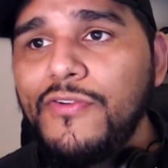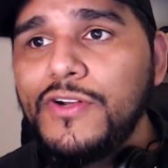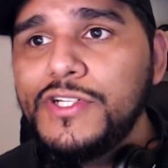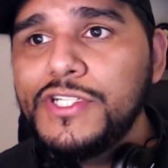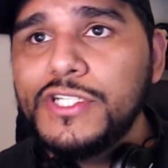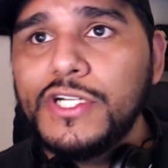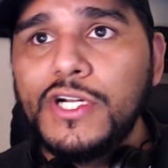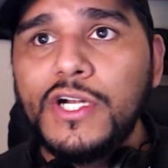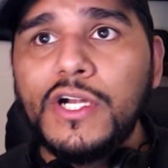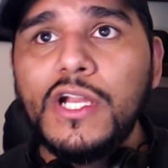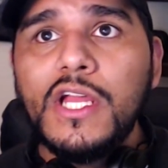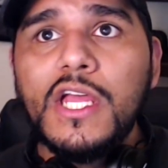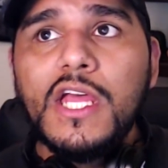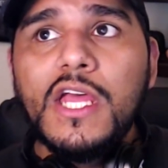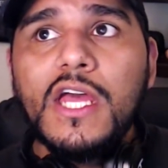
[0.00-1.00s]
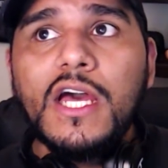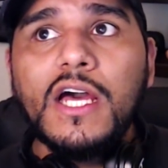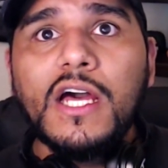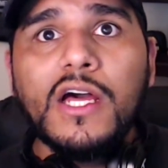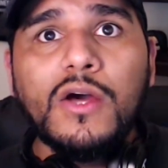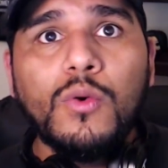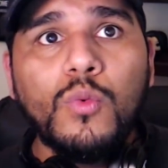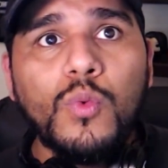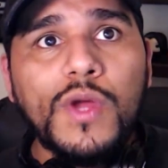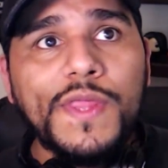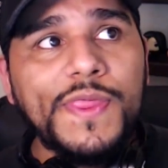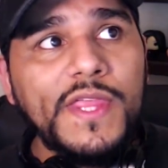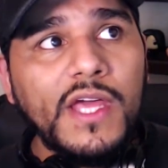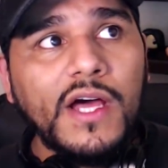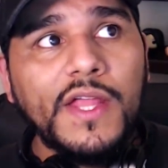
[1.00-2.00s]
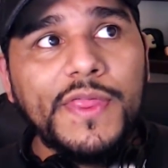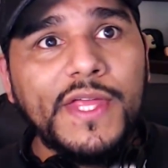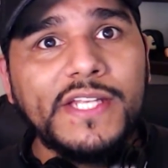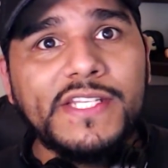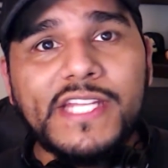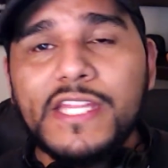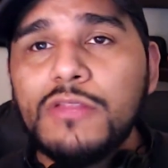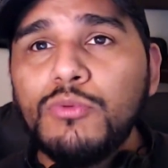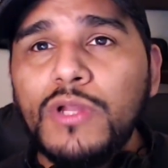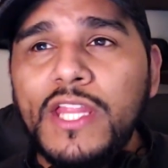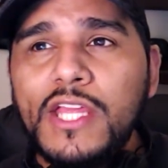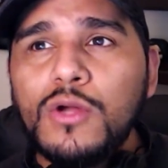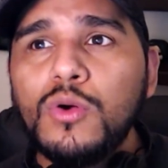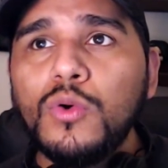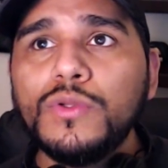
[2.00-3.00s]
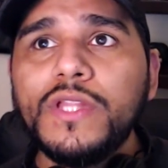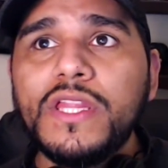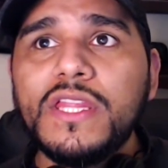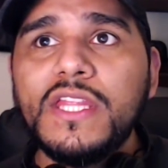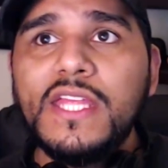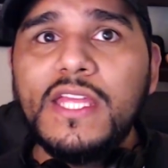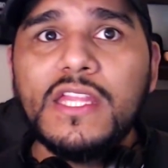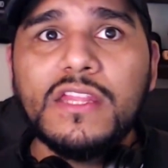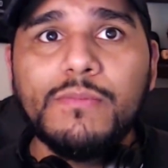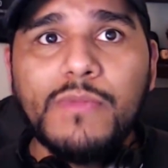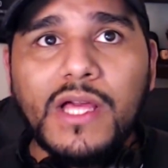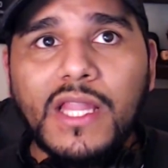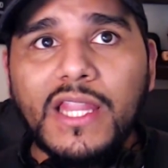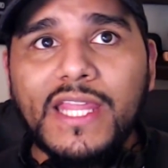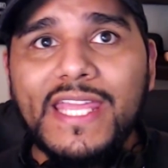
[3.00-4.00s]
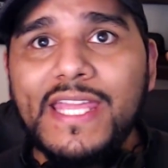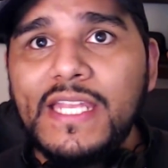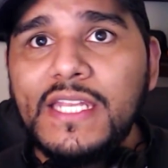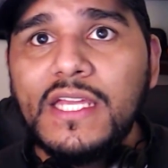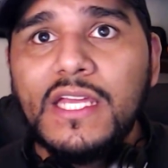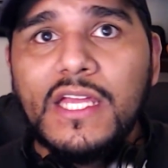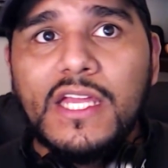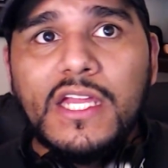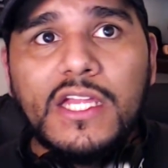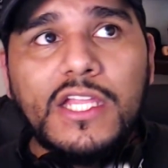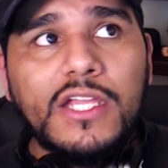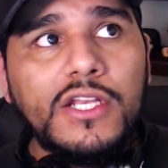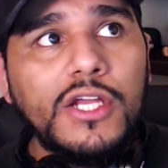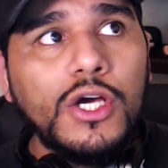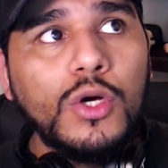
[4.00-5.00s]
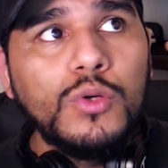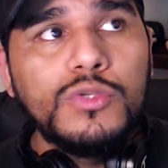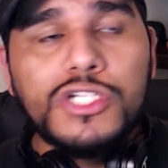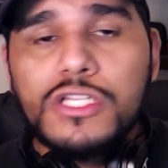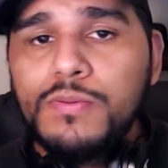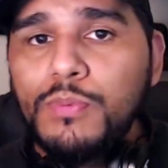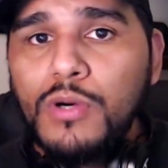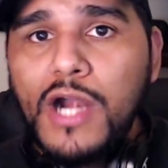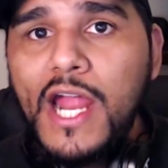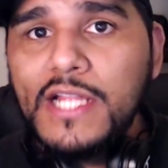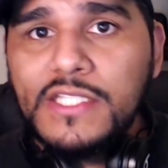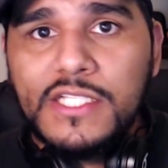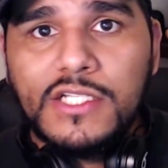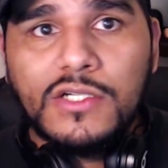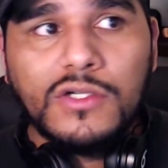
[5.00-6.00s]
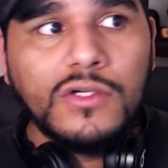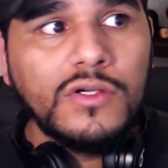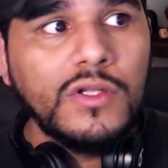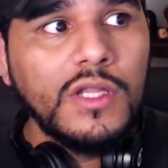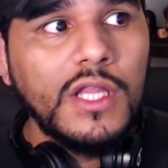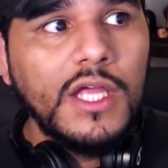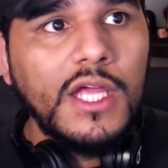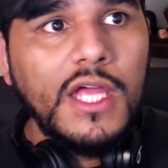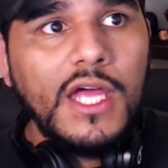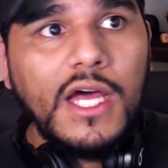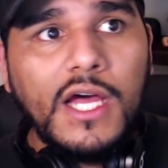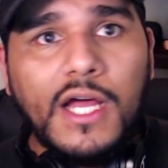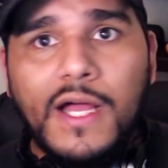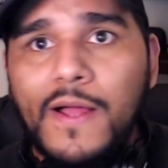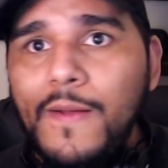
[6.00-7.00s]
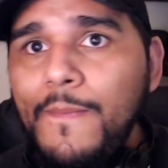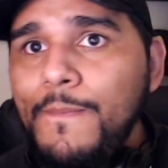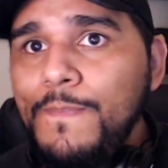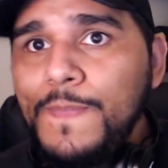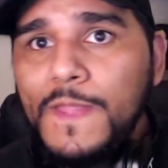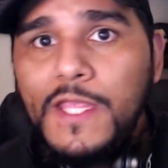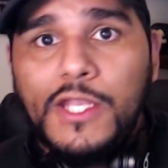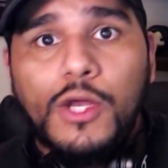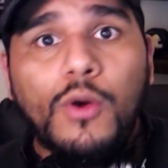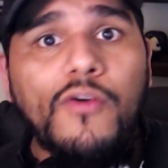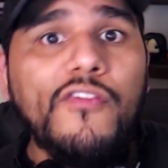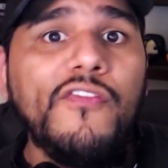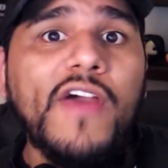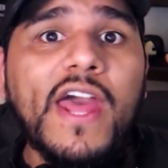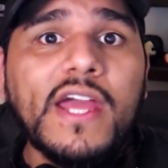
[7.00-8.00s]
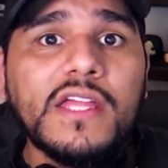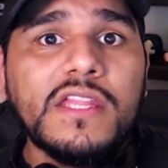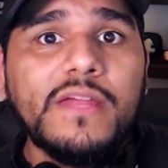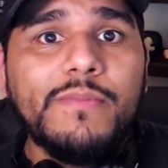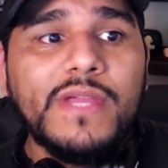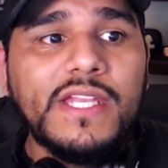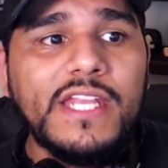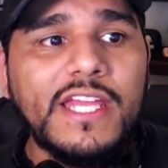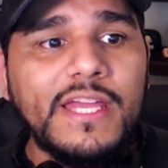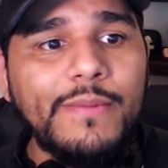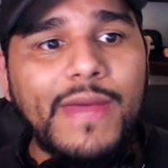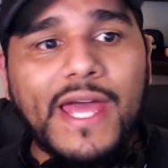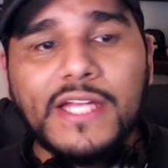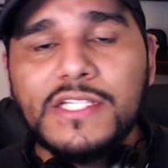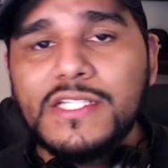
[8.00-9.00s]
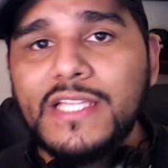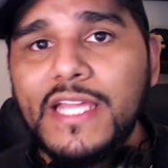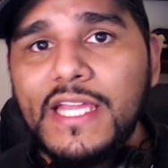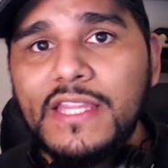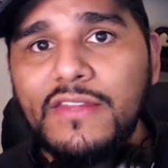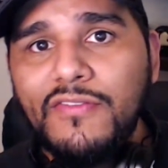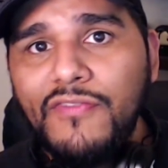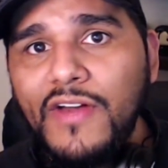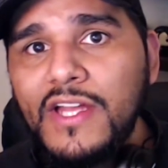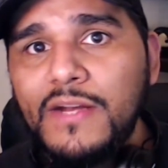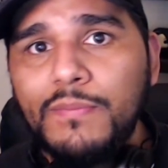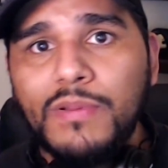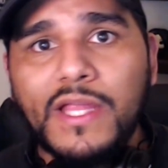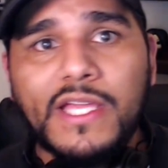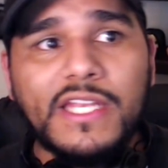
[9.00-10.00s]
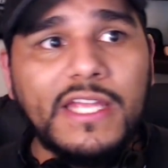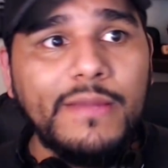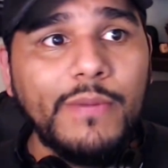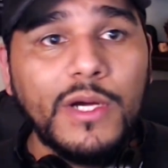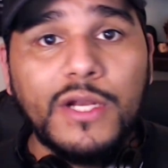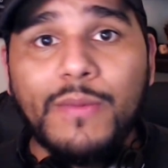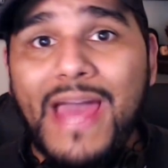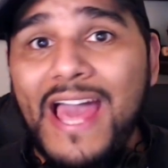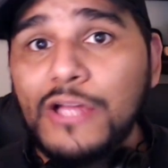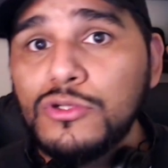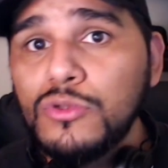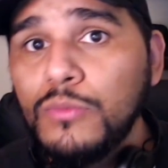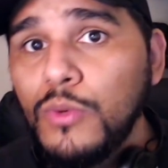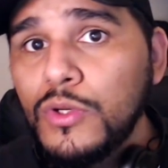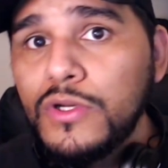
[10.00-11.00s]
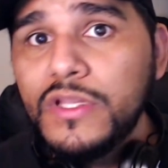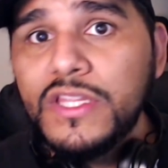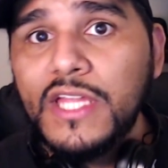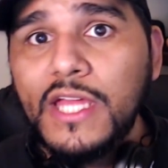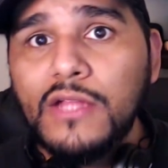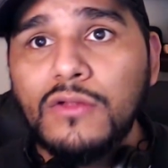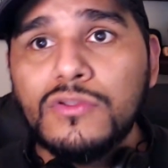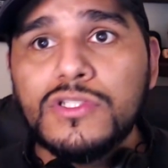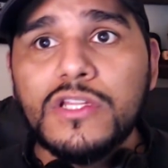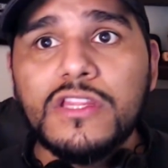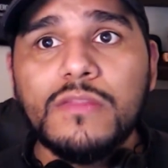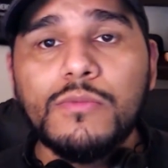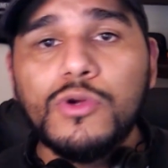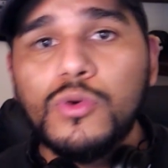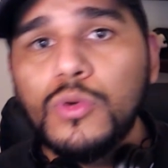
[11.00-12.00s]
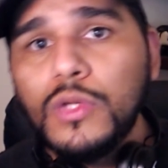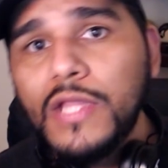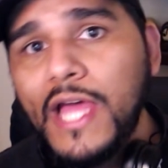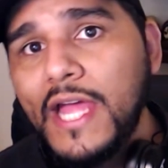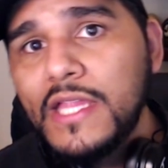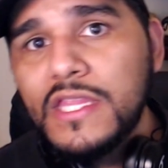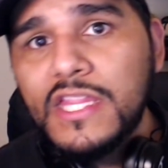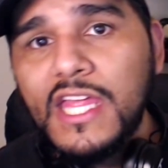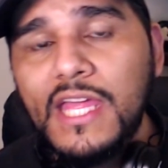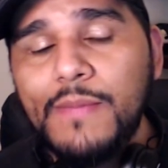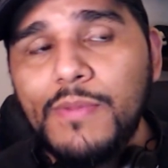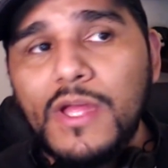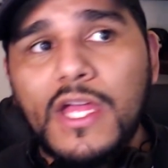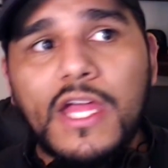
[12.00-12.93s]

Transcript: for sure. With the authentic, it's really cool to see some clean, you know, just practical, you know, effects. I mean, him actually in the fighter plane, him on an actual motorcycle, just some cool landscape.